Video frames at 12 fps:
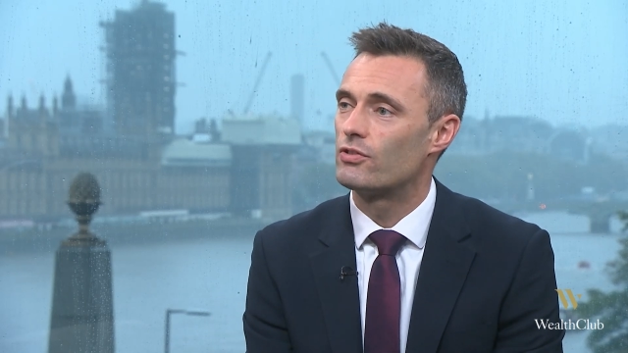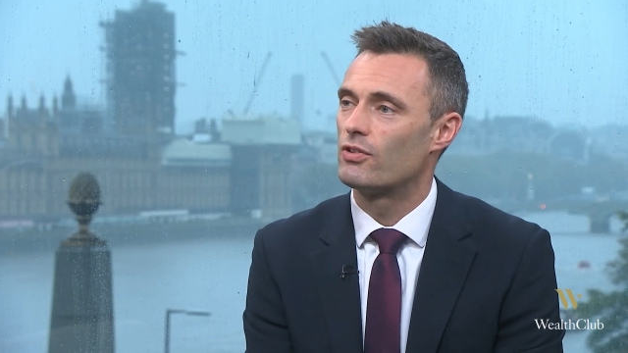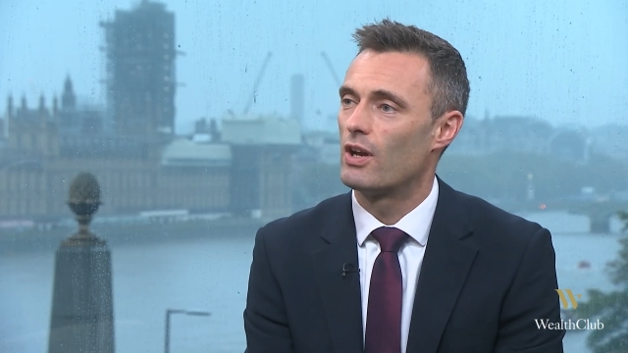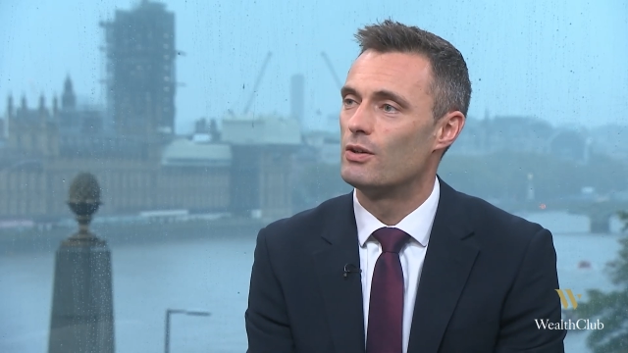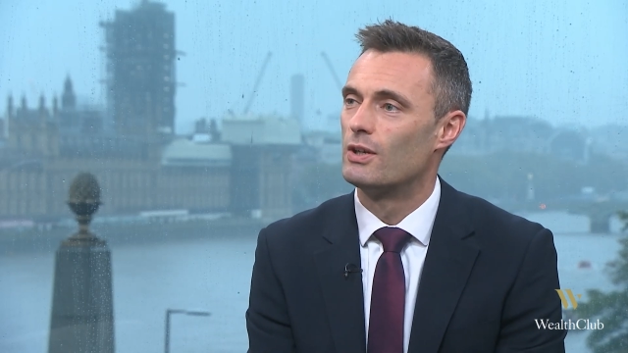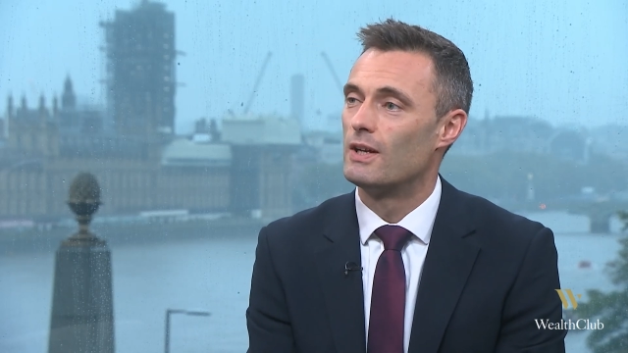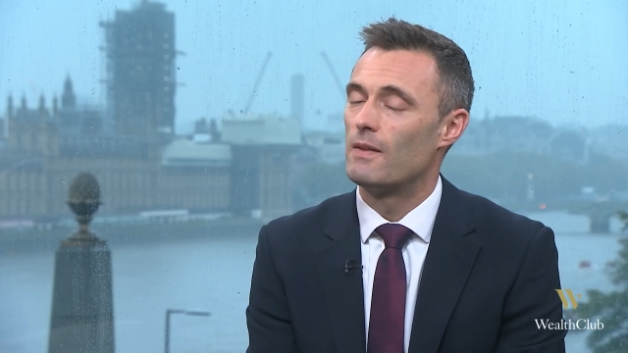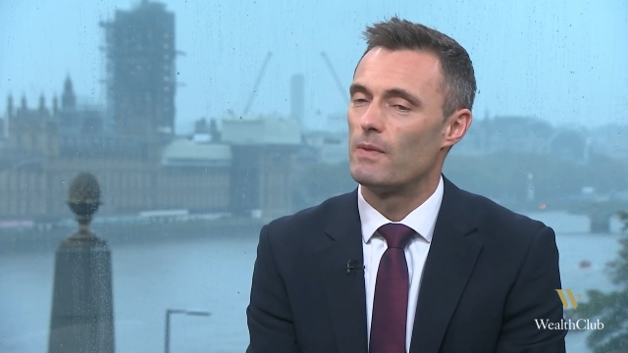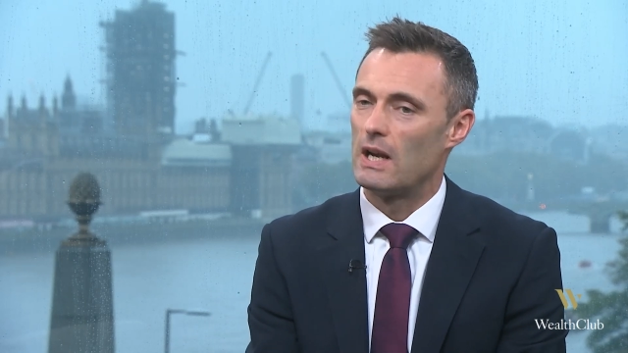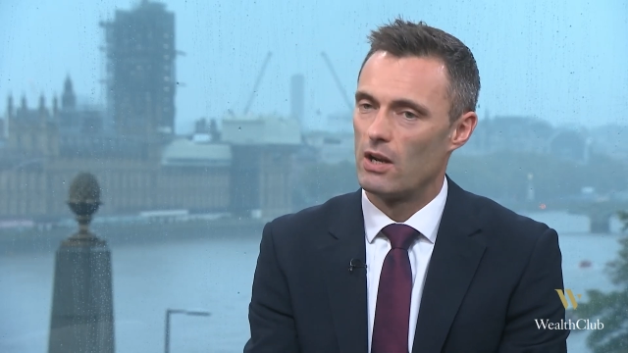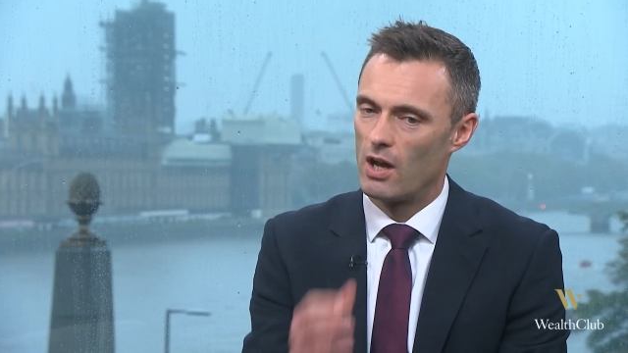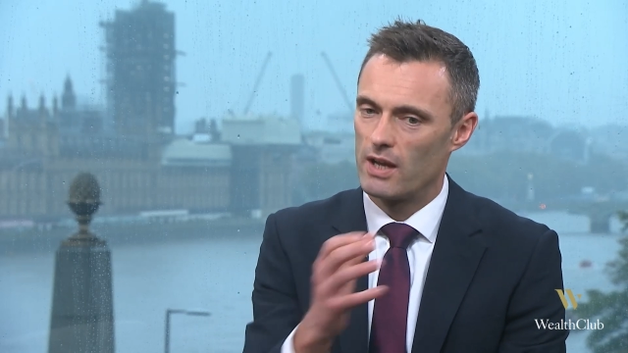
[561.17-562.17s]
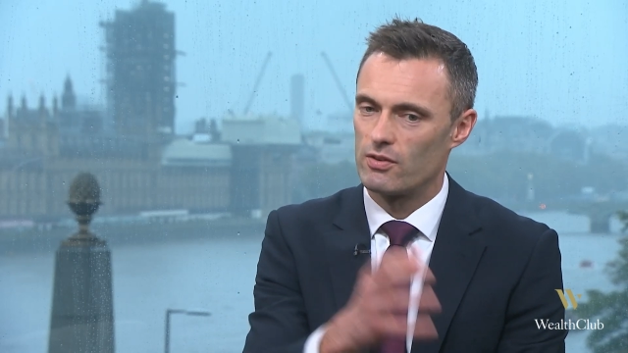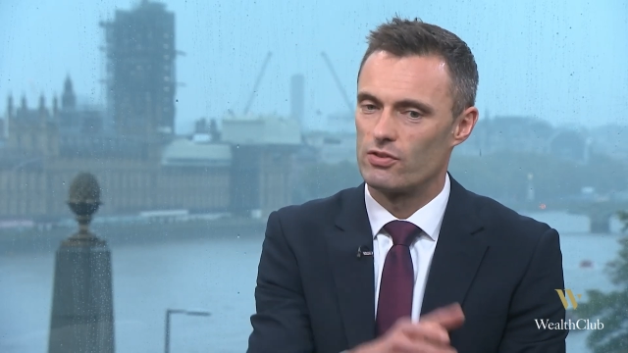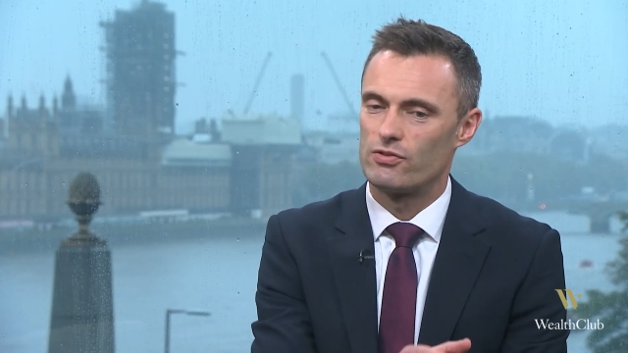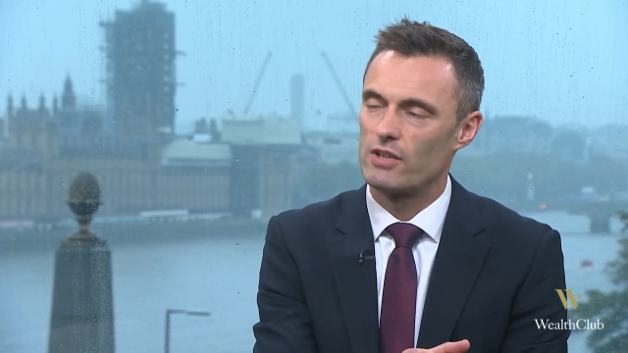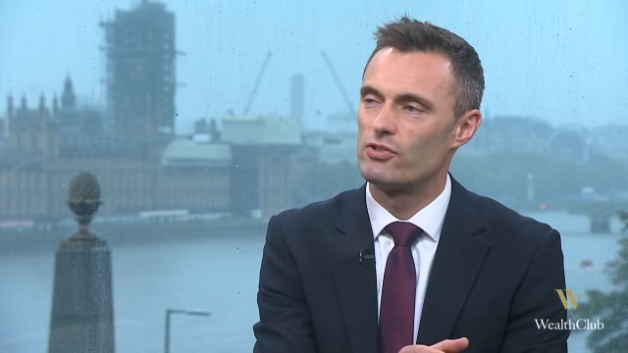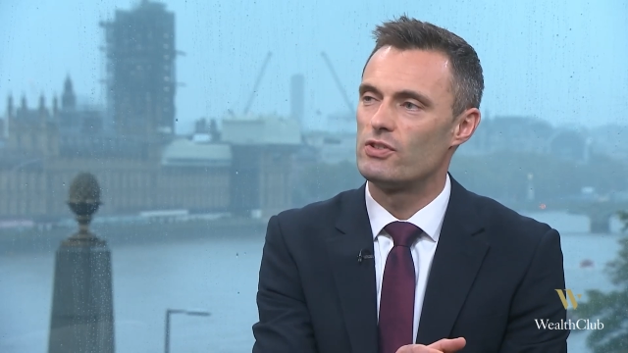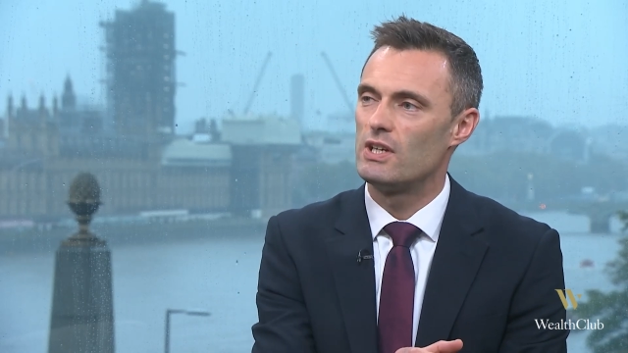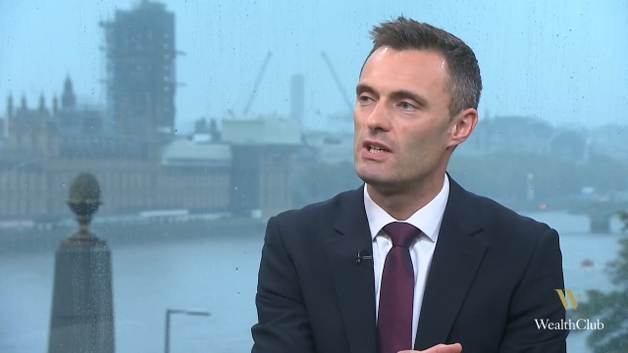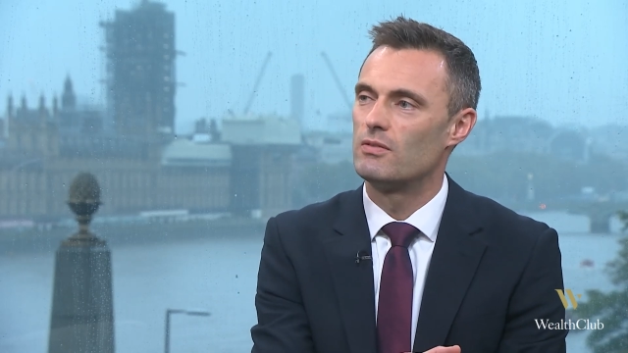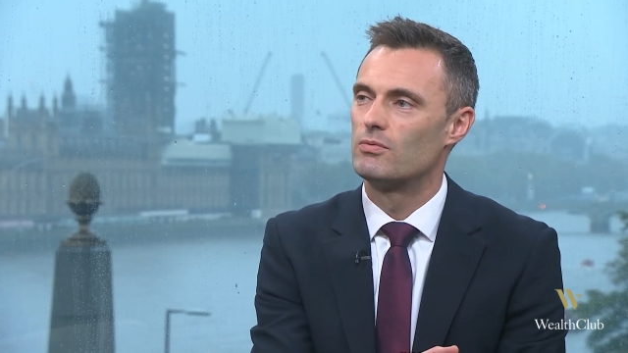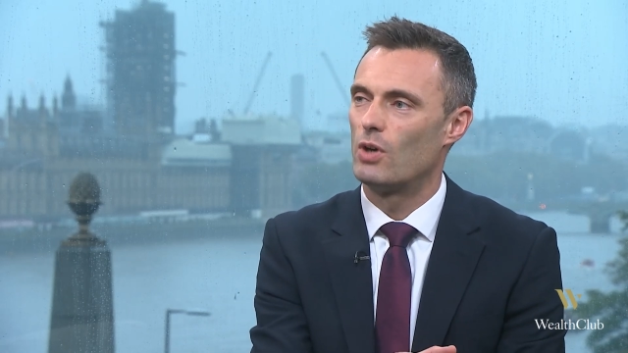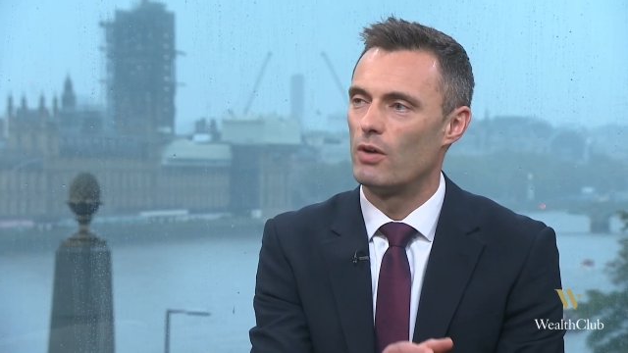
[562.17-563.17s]
So they liked the
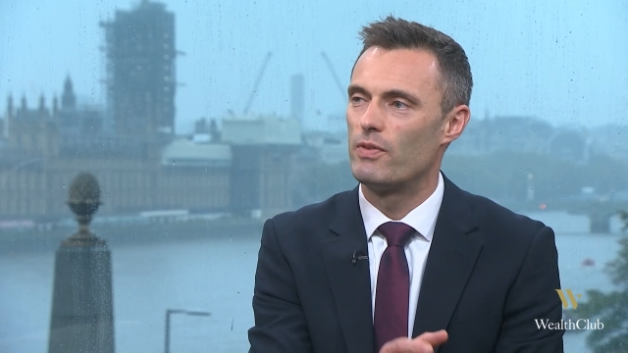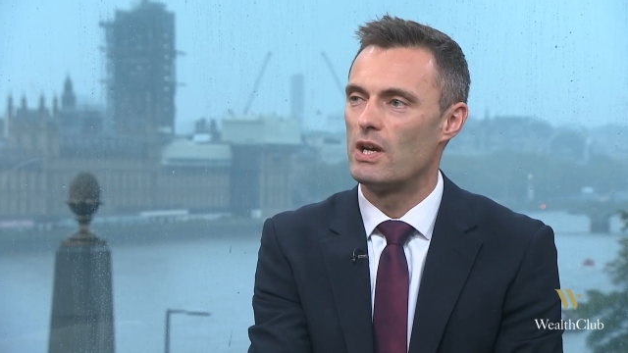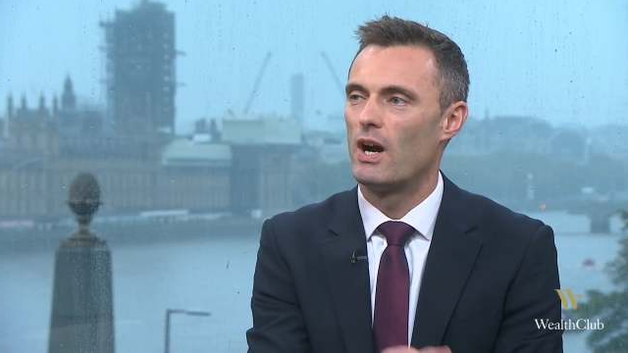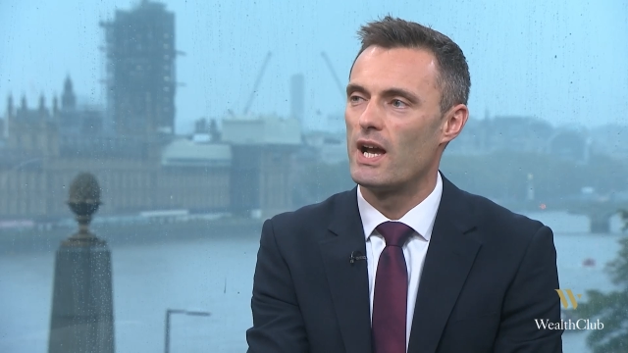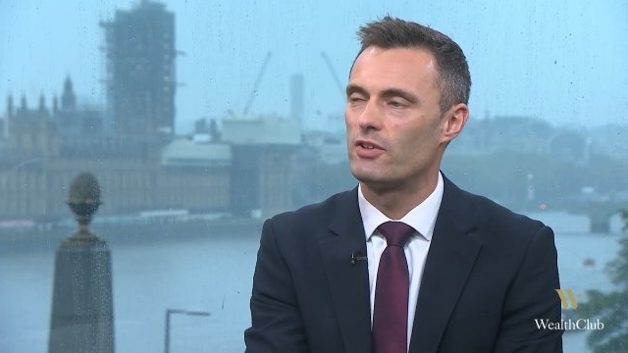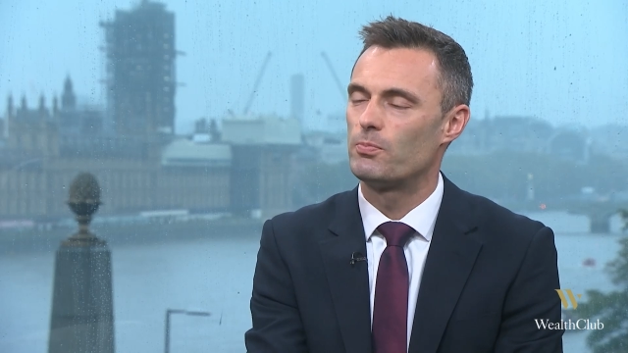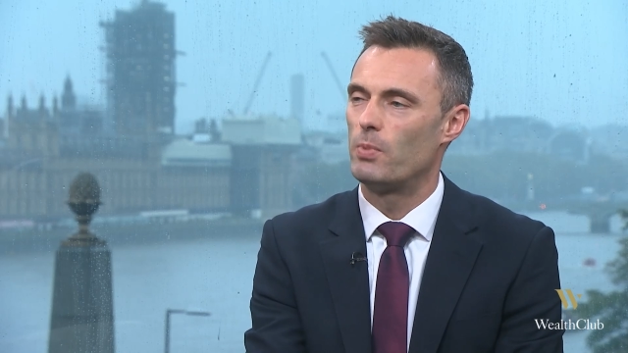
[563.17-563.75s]
strategy of the EIS,